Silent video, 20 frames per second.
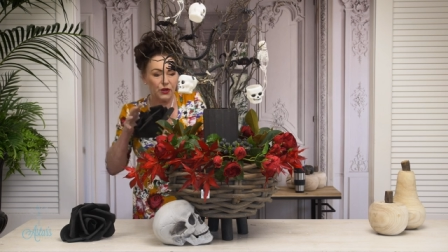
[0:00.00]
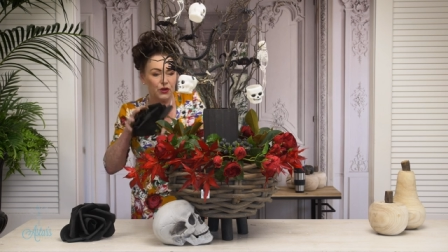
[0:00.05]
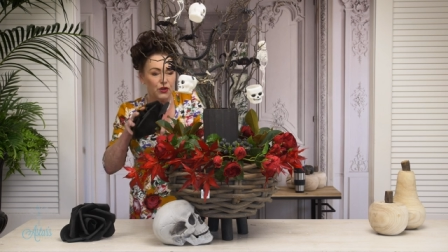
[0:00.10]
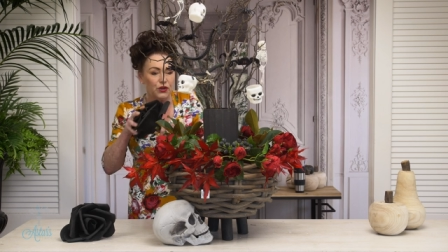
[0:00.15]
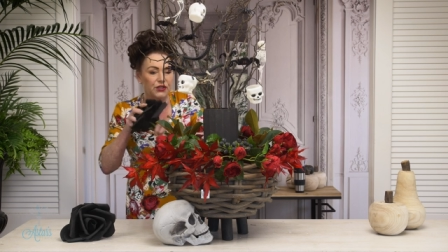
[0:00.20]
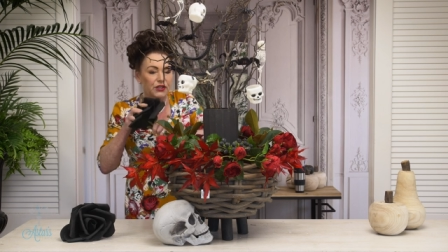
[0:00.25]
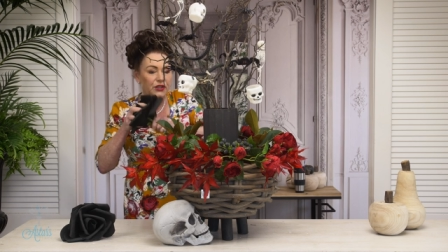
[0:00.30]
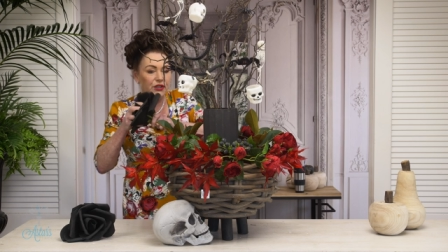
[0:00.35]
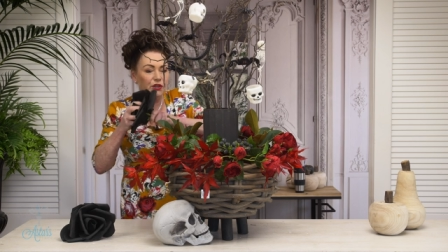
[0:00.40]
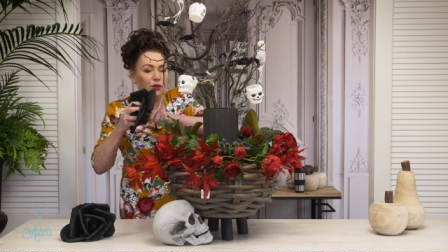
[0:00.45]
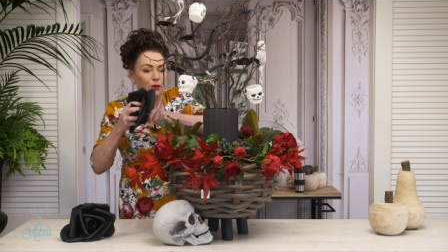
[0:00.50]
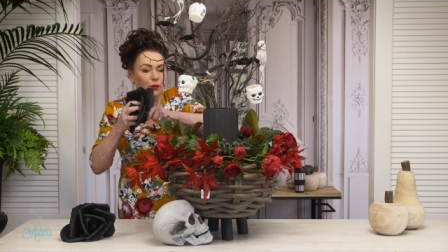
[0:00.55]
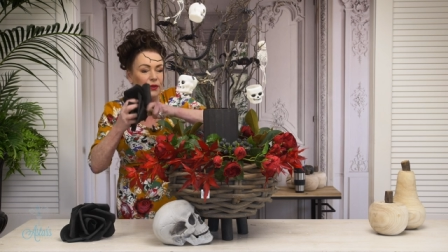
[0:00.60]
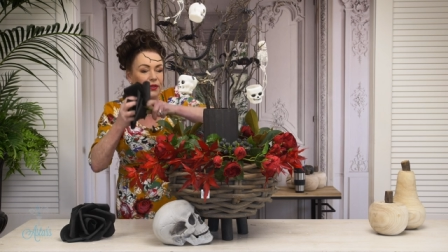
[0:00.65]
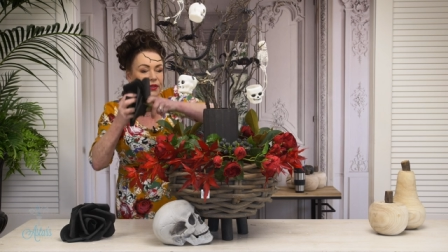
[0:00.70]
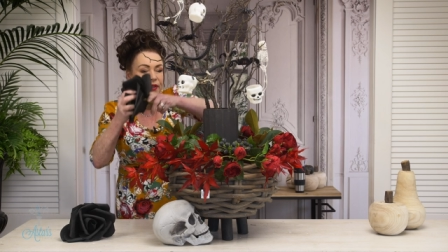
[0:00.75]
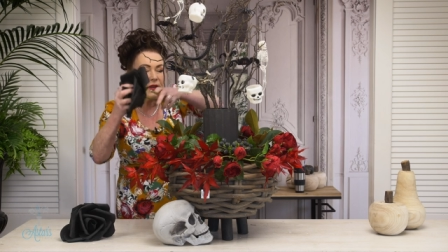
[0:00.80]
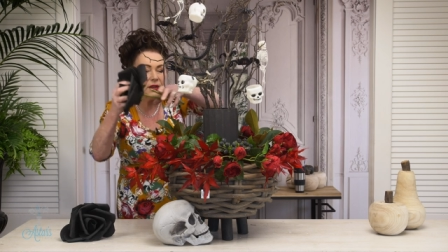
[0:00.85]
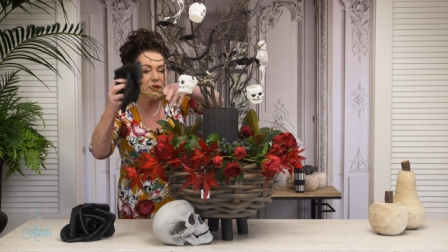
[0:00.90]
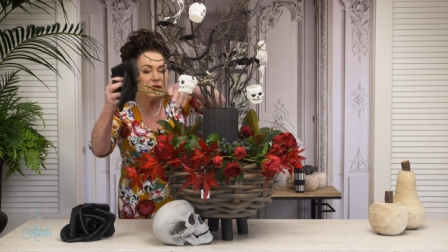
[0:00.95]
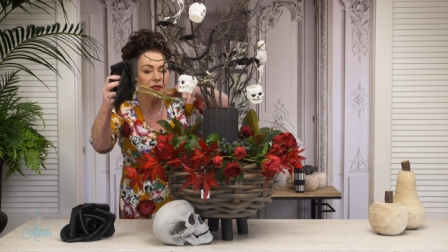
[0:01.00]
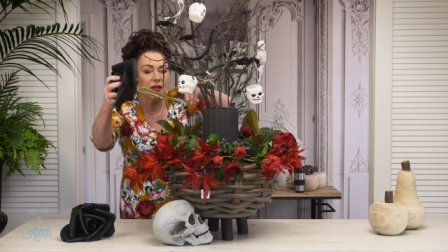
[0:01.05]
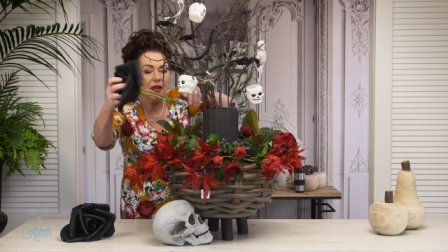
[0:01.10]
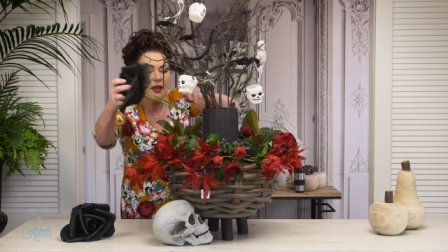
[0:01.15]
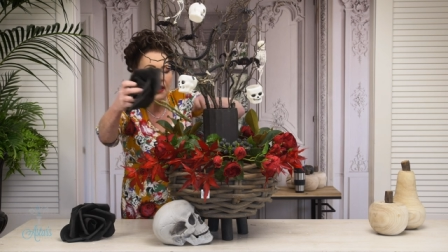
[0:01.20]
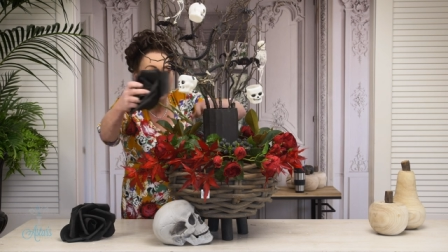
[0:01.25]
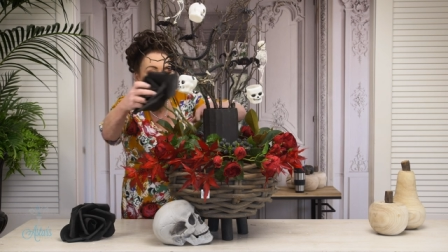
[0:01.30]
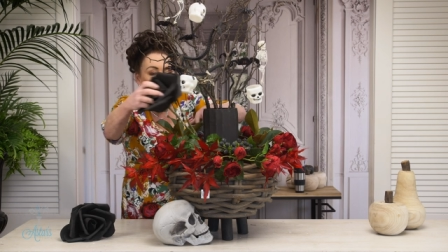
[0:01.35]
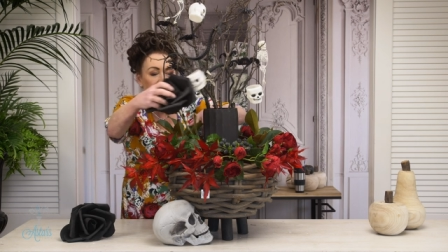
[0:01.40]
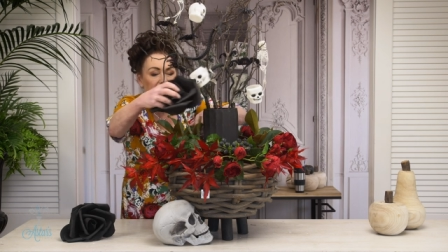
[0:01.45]
usually do with these.
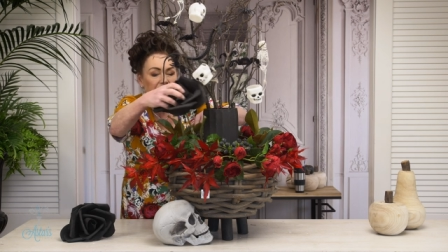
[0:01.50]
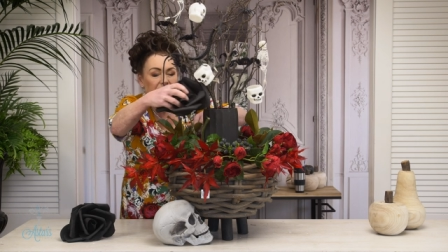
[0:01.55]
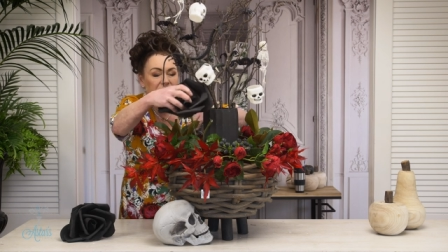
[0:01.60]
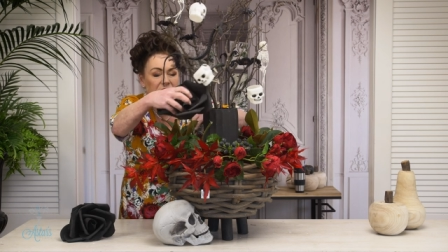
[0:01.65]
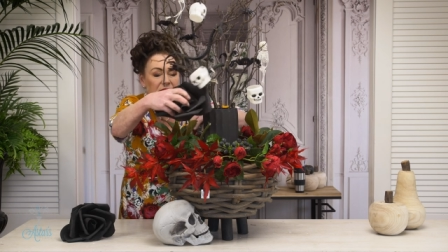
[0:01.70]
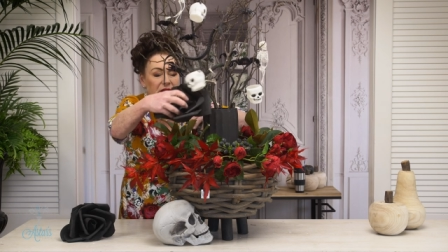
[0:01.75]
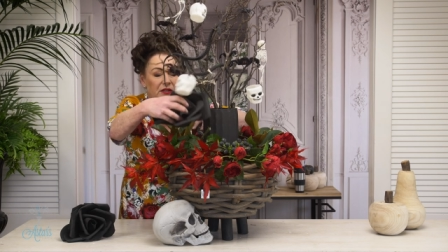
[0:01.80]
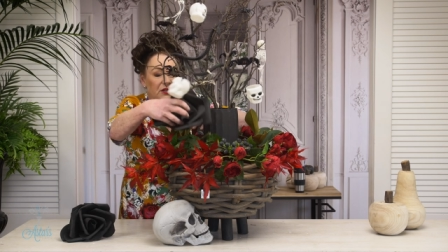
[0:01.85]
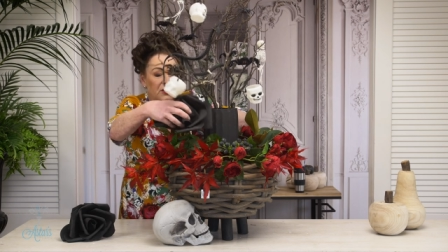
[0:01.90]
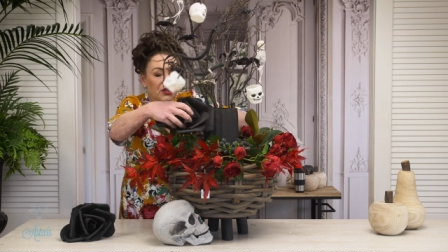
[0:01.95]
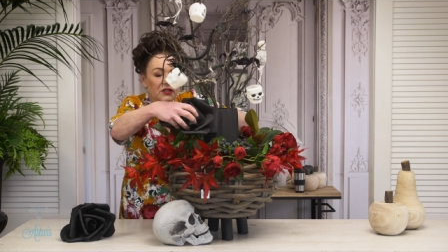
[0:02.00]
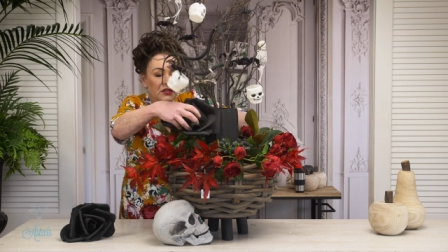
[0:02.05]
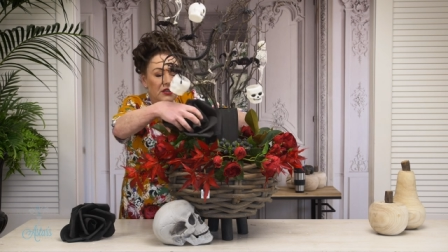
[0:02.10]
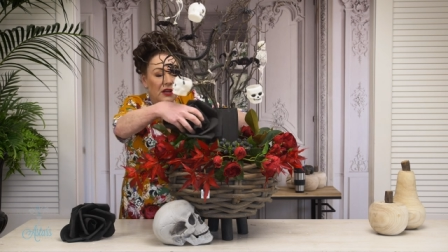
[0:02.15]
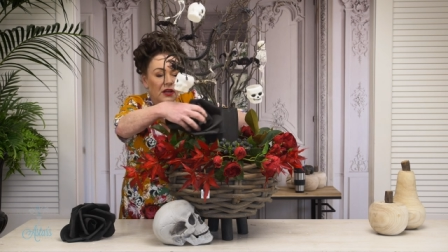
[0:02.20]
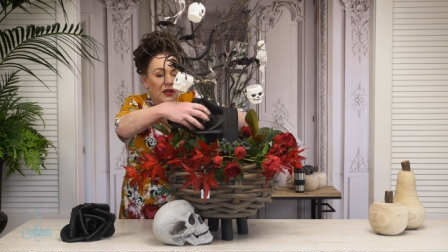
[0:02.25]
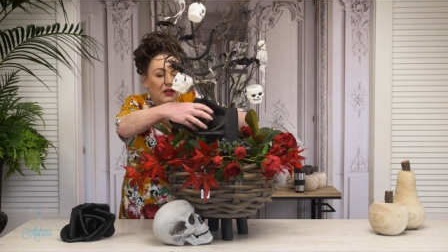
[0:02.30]
These can just,